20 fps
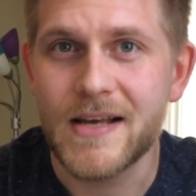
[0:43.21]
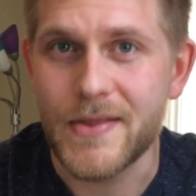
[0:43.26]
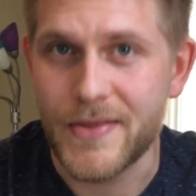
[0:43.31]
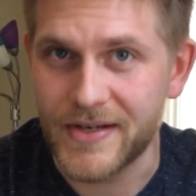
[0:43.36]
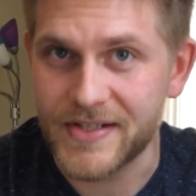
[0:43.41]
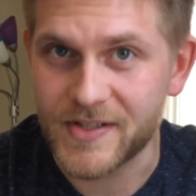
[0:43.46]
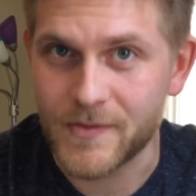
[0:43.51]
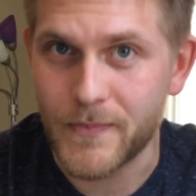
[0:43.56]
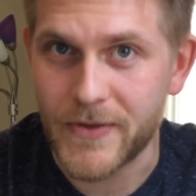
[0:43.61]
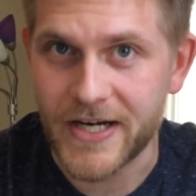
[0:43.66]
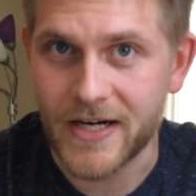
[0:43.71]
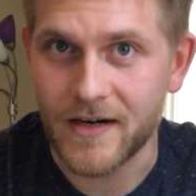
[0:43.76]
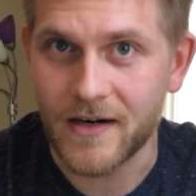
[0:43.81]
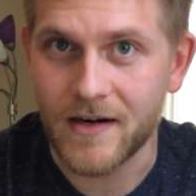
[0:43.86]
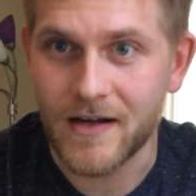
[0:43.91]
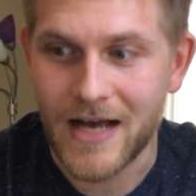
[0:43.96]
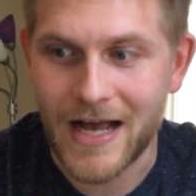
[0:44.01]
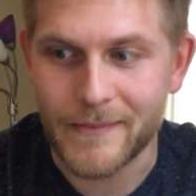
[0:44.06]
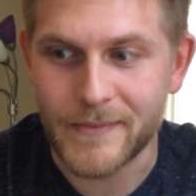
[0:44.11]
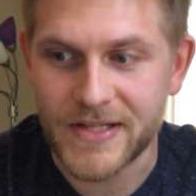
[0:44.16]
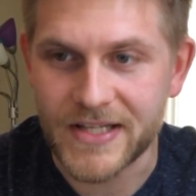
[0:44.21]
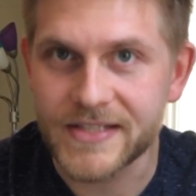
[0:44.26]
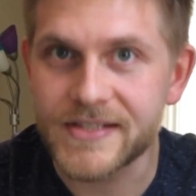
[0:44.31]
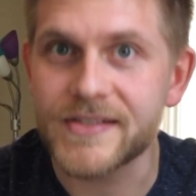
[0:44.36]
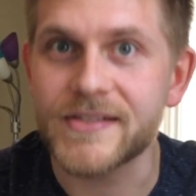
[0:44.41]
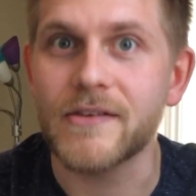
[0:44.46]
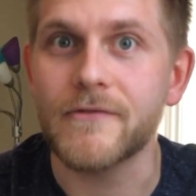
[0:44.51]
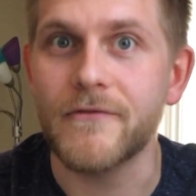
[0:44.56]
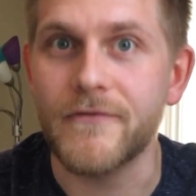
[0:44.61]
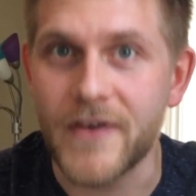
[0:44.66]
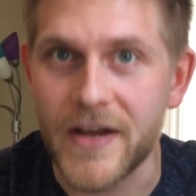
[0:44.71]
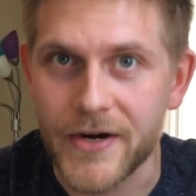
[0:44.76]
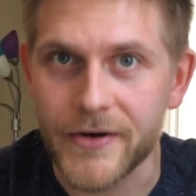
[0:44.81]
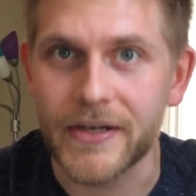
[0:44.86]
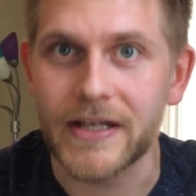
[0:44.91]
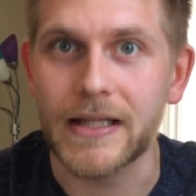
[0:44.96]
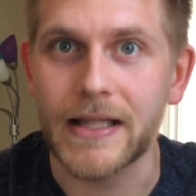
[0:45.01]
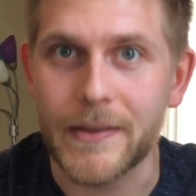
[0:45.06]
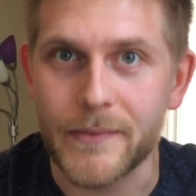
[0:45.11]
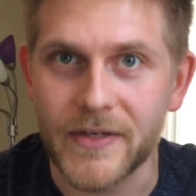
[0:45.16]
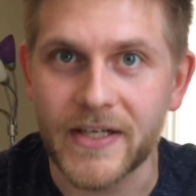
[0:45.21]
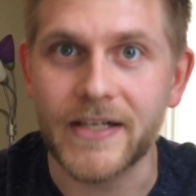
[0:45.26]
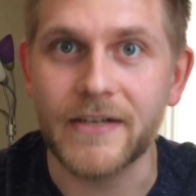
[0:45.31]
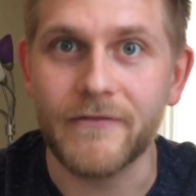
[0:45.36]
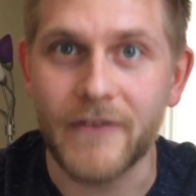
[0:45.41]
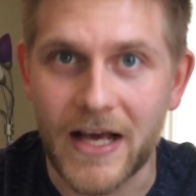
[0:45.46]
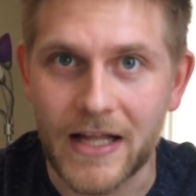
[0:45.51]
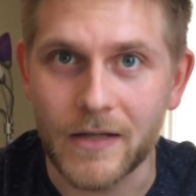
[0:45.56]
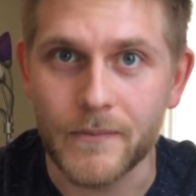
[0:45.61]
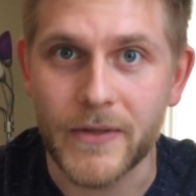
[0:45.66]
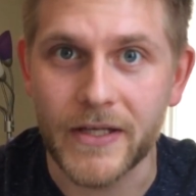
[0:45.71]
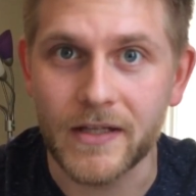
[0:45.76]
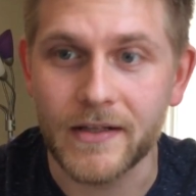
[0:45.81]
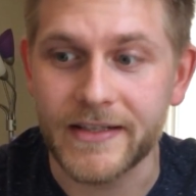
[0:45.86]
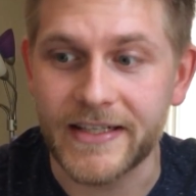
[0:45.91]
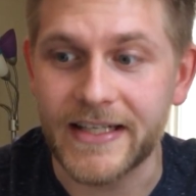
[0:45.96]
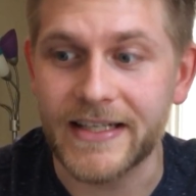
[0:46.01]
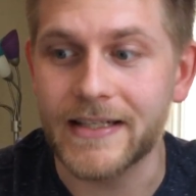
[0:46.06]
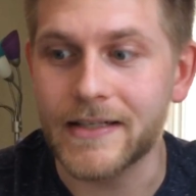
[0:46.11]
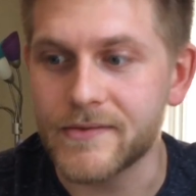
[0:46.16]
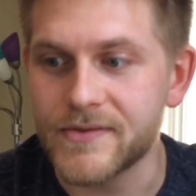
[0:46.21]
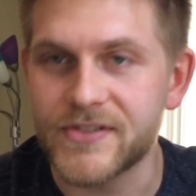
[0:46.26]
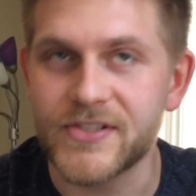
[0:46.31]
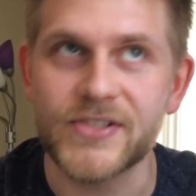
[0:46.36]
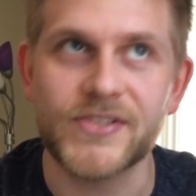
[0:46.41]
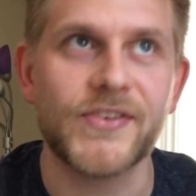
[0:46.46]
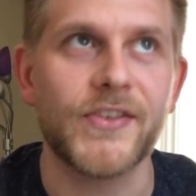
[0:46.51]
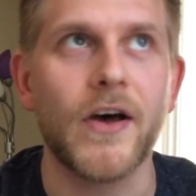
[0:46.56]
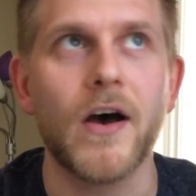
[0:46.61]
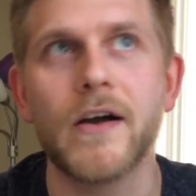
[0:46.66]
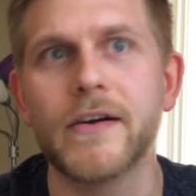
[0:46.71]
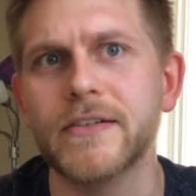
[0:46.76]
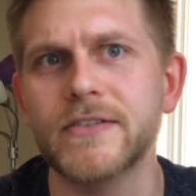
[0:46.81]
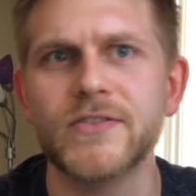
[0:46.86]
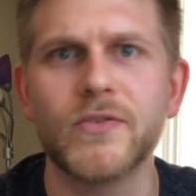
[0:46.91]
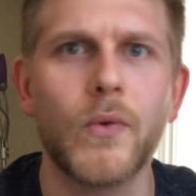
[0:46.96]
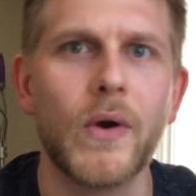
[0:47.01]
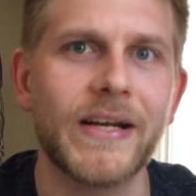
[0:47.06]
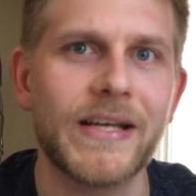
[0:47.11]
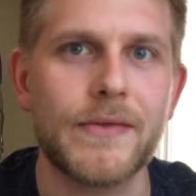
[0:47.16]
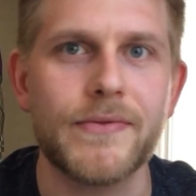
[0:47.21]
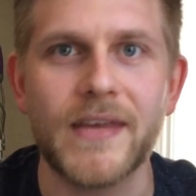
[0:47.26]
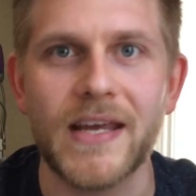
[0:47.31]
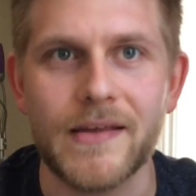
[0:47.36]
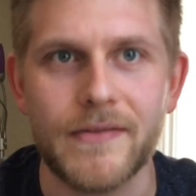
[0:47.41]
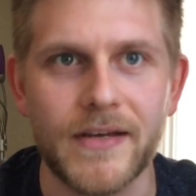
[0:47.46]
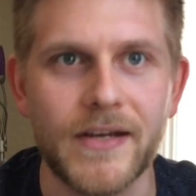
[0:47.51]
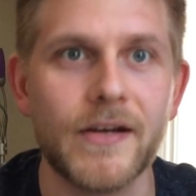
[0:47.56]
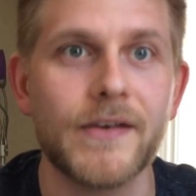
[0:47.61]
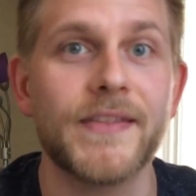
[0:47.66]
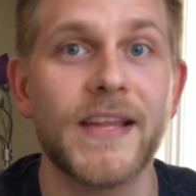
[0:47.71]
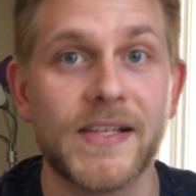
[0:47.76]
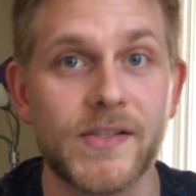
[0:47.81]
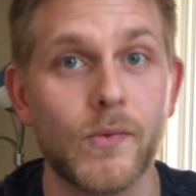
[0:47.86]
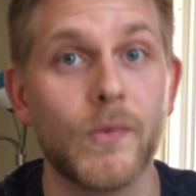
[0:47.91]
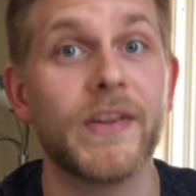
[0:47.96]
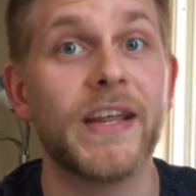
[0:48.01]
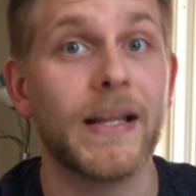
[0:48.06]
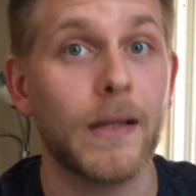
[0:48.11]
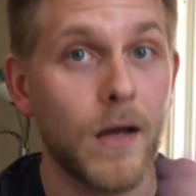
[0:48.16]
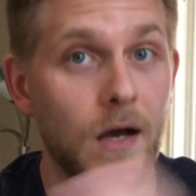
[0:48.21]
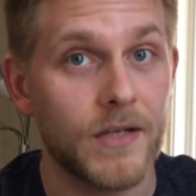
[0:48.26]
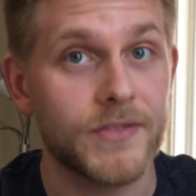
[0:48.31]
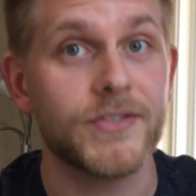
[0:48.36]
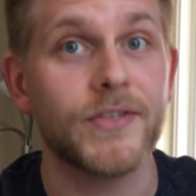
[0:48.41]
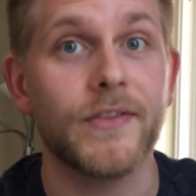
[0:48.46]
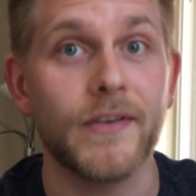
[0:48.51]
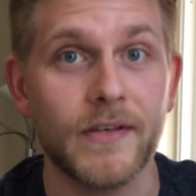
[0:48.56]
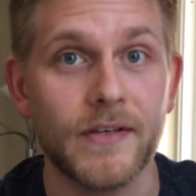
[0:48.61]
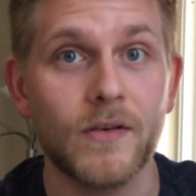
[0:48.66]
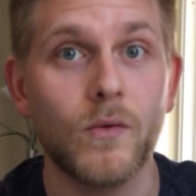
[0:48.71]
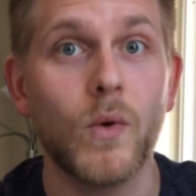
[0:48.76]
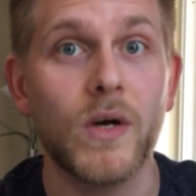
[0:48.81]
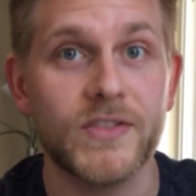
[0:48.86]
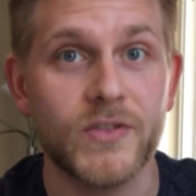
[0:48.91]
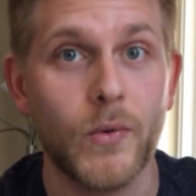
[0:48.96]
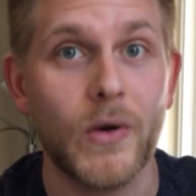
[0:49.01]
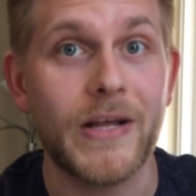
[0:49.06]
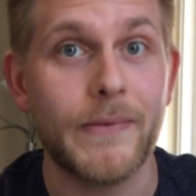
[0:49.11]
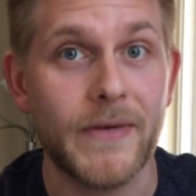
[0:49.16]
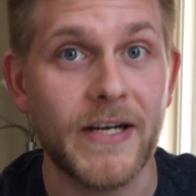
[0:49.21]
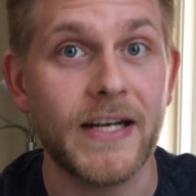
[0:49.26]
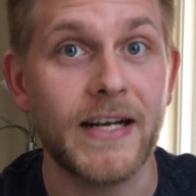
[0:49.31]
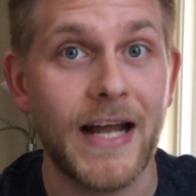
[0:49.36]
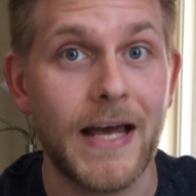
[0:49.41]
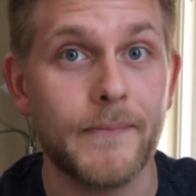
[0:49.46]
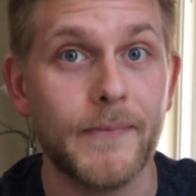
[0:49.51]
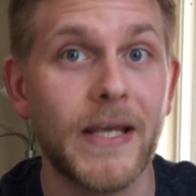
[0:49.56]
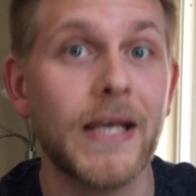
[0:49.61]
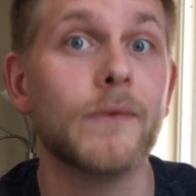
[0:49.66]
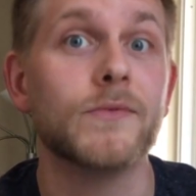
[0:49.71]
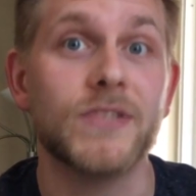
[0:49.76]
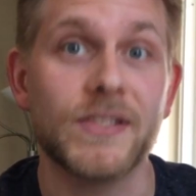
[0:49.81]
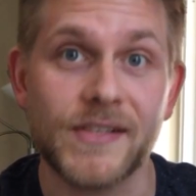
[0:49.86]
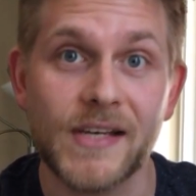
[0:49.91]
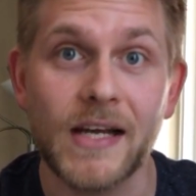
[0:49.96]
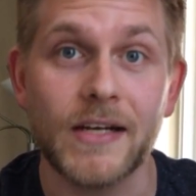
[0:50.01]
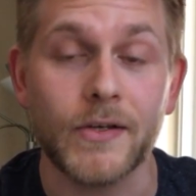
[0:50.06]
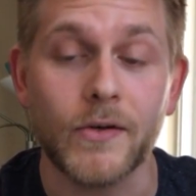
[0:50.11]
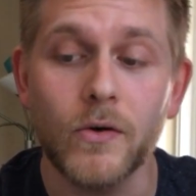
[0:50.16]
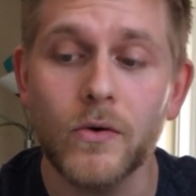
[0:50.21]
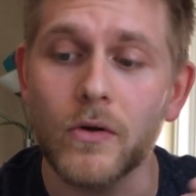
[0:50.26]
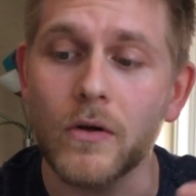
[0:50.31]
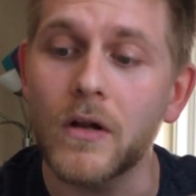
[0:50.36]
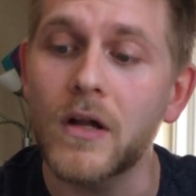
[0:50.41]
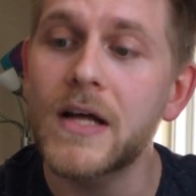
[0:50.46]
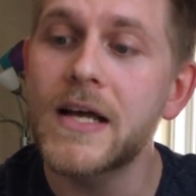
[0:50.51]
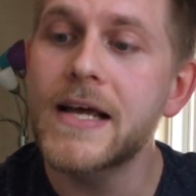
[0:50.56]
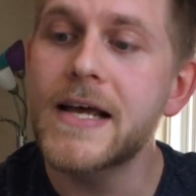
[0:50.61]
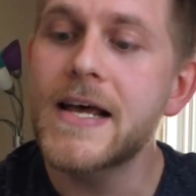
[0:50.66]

this beer. I mean, this is a very limited availability, and it was just the 120th day of the year, and that's when they launched the 120-minute IPA, which is kind of cool.